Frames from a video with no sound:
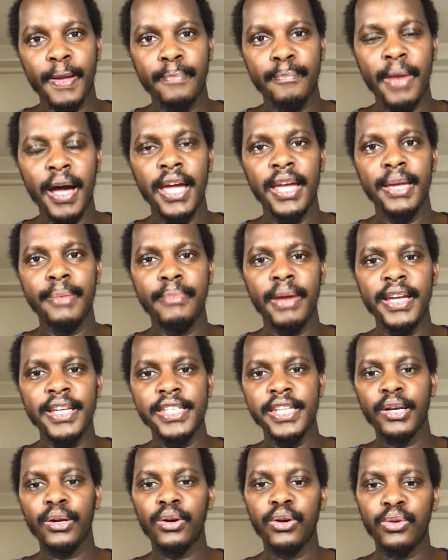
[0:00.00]
My
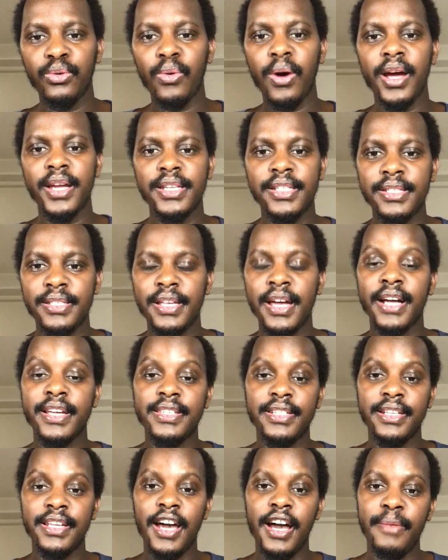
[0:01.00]
take on what is
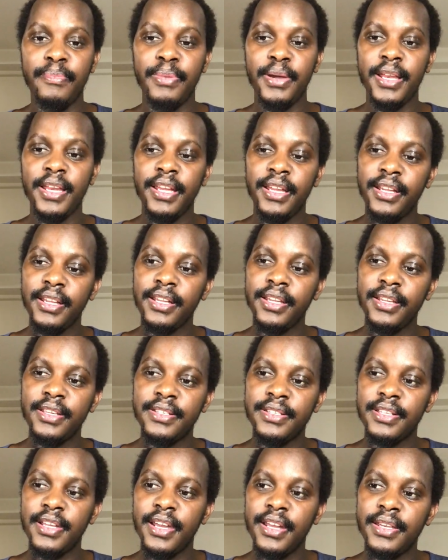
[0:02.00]
actually happening
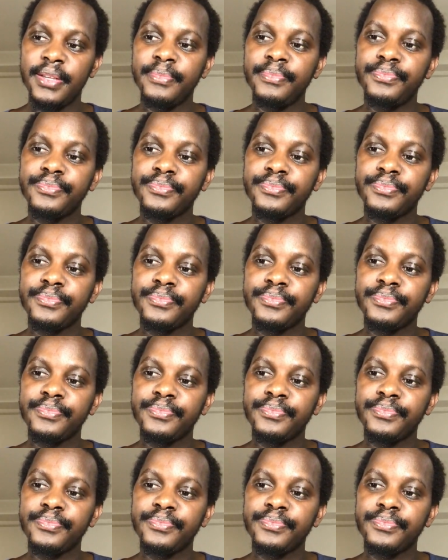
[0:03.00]
is that